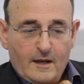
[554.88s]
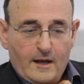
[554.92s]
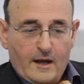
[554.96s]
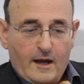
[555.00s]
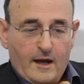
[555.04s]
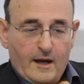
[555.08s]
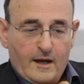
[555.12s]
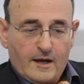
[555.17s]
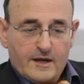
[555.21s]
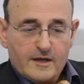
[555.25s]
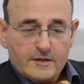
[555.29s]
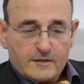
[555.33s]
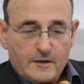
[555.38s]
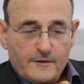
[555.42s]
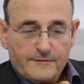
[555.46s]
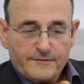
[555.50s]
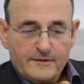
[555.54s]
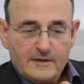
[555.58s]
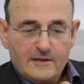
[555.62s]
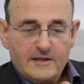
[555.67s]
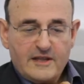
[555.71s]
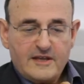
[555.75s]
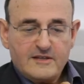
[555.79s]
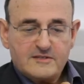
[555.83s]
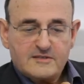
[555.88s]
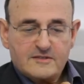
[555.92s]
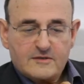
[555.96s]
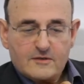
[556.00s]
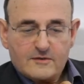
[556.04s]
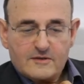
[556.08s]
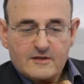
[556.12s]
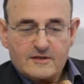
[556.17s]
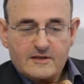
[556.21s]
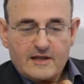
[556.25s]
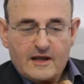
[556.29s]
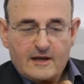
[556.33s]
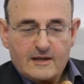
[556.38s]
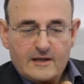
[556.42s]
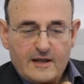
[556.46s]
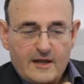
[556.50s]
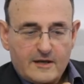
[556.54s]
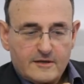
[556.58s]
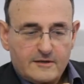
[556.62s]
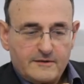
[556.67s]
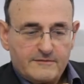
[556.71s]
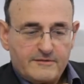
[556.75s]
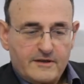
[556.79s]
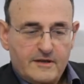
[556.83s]
It often leads to the
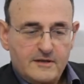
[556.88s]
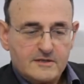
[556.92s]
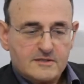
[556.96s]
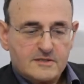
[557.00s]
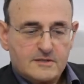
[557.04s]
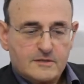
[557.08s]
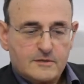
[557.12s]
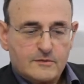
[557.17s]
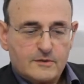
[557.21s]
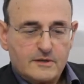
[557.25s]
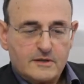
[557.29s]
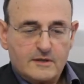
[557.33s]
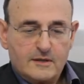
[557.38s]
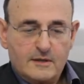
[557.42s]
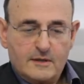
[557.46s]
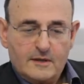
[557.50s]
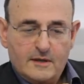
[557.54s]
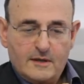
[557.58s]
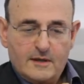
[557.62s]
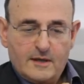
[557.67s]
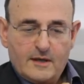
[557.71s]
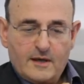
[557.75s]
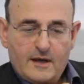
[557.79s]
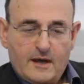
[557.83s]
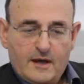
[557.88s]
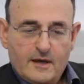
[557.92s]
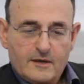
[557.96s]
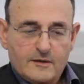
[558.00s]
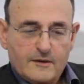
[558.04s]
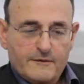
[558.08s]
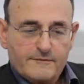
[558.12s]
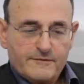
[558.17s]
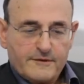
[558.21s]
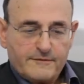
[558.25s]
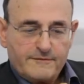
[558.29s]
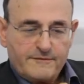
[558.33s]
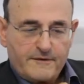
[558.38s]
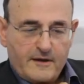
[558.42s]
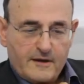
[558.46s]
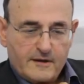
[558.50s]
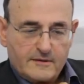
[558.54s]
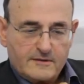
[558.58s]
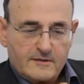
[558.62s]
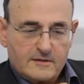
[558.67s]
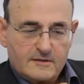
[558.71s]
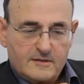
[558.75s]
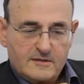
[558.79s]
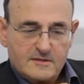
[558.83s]
neglect of history and of the
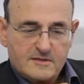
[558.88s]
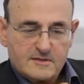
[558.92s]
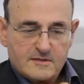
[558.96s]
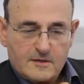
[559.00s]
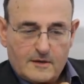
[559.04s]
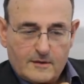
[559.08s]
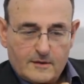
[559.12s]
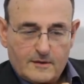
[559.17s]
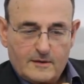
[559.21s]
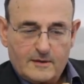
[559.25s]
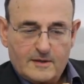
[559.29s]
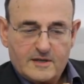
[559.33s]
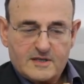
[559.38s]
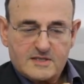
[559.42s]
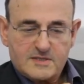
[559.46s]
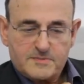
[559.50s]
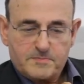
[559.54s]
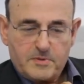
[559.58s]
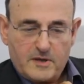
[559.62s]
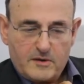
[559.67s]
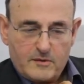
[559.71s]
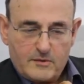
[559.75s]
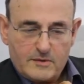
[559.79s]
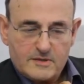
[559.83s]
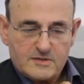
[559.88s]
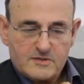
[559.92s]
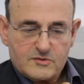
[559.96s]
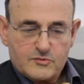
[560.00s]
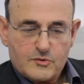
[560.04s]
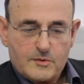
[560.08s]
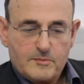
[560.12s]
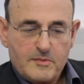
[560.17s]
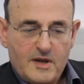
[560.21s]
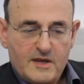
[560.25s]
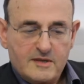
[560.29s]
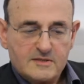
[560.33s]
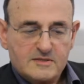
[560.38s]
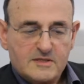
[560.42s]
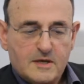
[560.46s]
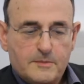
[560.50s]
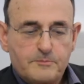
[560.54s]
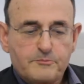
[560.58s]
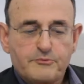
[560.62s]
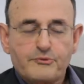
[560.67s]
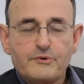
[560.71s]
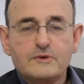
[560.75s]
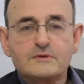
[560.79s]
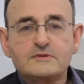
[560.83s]
fact that historical experience remains our
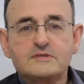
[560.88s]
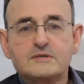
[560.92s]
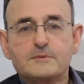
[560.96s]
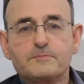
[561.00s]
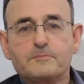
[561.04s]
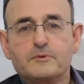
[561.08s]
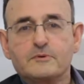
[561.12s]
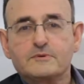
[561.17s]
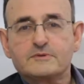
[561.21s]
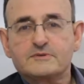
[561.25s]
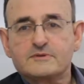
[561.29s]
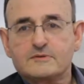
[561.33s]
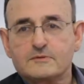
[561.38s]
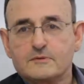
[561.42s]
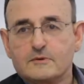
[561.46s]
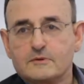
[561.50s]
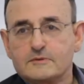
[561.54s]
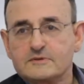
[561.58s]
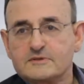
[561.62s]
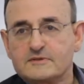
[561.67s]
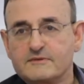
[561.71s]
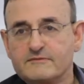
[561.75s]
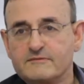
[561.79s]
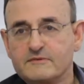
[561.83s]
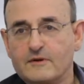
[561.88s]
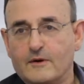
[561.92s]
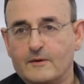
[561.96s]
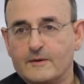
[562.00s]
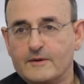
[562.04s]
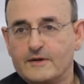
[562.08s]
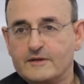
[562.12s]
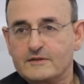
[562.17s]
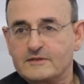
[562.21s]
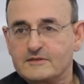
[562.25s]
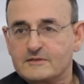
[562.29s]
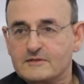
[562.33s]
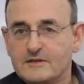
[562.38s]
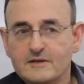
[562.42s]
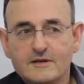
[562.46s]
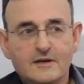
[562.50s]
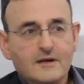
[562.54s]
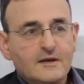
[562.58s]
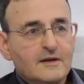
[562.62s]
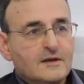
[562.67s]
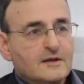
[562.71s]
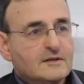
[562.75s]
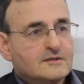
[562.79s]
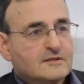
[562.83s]
principal source of knowledge.
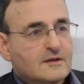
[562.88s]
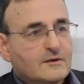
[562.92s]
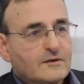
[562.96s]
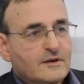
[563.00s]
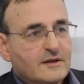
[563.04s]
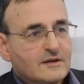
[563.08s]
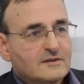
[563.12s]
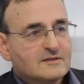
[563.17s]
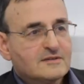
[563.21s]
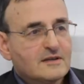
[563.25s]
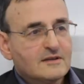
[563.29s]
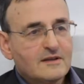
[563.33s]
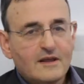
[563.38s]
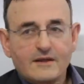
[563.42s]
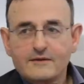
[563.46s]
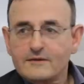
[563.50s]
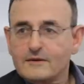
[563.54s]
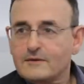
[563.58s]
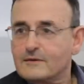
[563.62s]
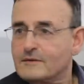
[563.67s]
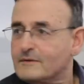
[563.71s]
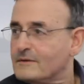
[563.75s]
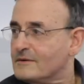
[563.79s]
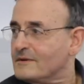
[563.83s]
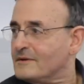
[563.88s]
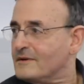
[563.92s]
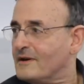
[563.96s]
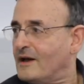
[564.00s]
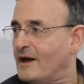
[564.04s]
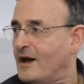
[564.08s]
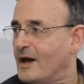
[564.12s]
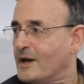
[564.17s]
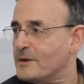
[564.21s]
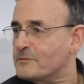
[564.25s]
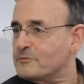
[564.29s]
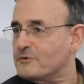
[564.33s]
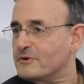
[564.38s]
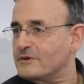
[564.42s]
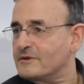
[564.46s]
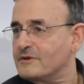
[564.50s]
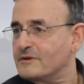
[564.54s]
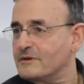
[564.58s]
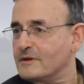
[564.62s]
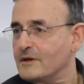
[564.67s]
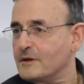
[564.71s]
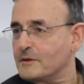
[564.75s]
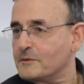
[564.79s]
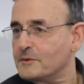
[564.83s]
So here's another hybrid
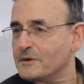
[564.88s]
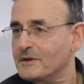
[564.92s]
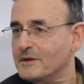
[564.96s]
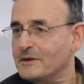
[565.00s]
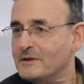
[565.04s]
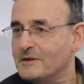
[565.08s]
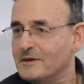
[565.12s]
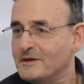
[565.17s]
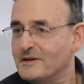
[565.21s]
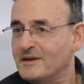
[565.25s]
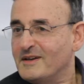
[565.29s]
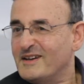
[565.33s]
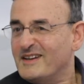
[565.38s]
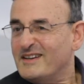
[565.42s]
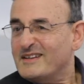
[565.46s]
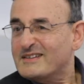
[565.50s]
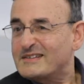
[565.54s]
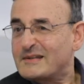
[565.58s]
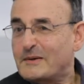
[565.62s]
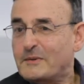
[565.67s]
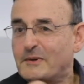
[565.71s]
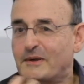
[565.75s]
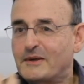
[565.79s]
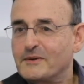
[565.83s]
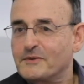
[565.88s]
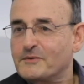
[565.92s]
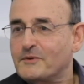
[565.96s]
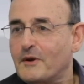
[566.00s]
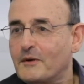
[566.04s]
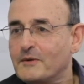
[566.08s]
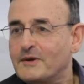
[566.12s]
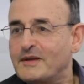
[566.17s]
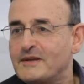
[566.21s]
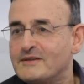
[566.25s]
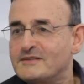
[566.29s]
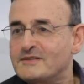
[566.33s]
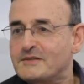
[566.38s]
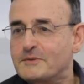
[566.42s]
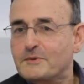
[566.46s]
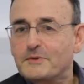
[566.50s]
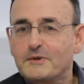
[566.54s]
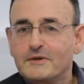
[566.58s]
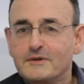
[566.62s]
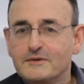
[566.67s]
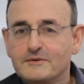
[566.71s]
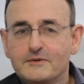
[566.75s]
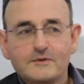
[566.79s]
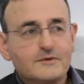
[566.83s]
theory. So we can throw
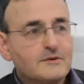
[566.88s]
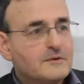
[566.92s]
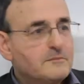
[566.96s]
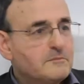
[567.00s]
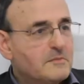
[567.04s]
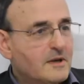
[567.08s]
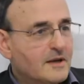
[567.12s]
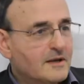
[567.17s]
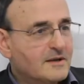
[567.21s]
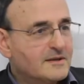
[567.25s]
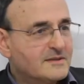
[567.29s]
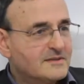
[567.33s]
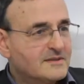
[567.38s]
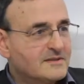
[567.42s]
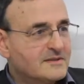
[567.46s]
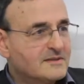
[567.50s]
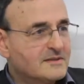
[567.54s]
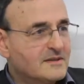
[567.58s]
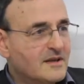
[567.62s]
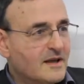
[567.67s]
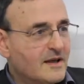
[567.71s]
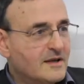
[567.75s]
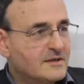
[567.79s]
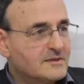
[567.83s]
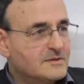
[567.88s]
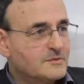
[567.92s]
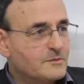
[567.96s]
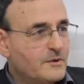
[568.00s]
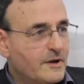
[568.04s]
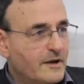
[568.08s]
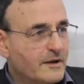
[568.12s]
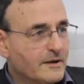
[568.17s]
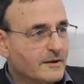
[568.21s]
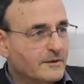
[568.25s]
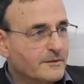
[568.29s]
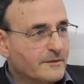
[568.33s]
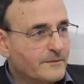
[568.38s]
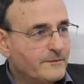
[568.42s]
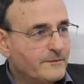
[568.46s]
history into the mix as well.